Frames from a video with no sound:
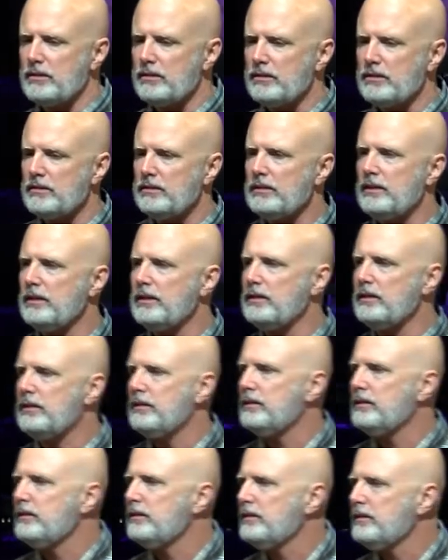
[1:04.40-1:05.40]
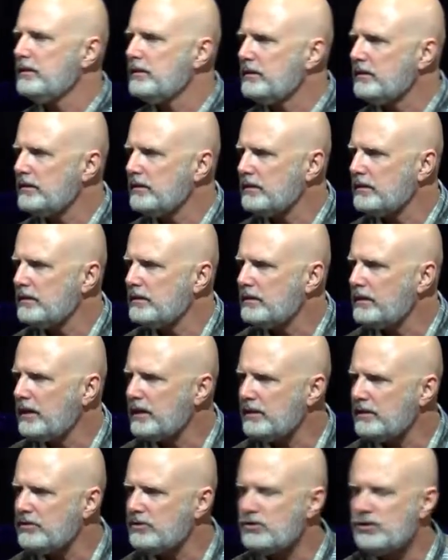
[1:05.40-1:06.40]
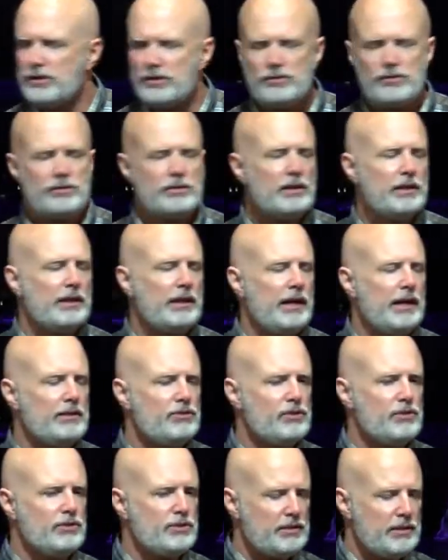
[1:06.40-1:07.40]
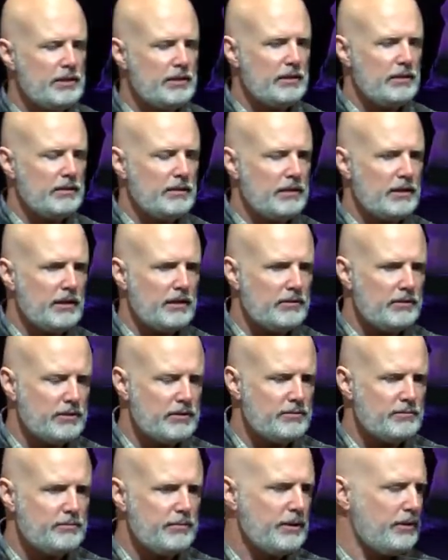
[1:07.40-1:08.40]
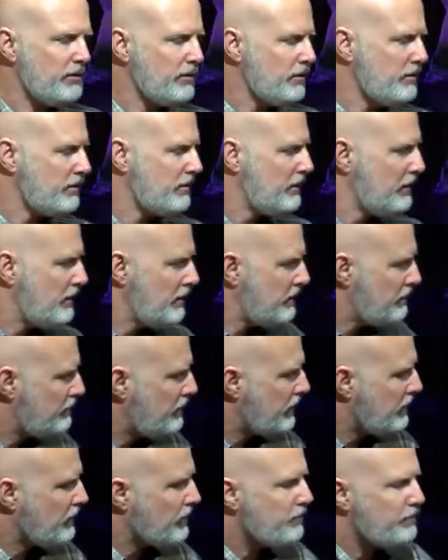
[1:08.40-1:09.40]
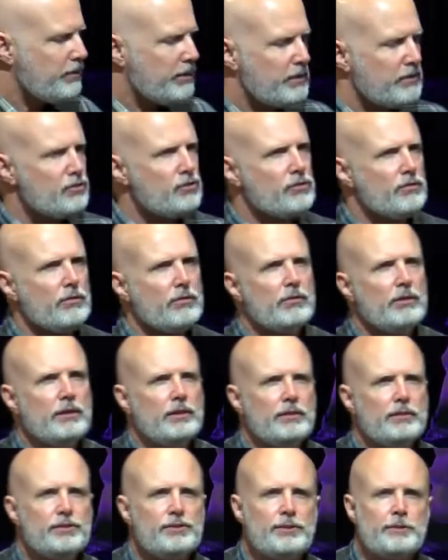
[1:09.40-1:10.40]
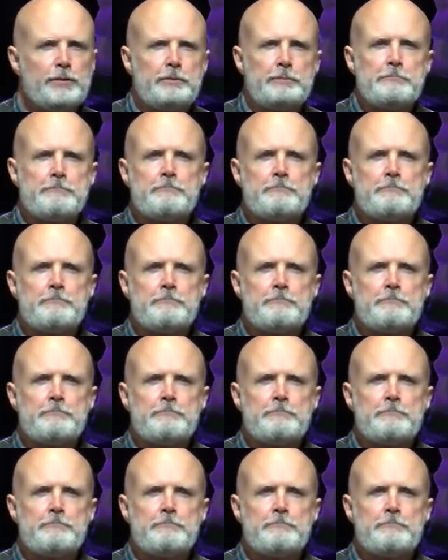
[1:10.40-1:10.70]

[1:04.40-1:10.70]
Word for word: that, that, that is just, I just see it, kind of this bigger, bigger picture is,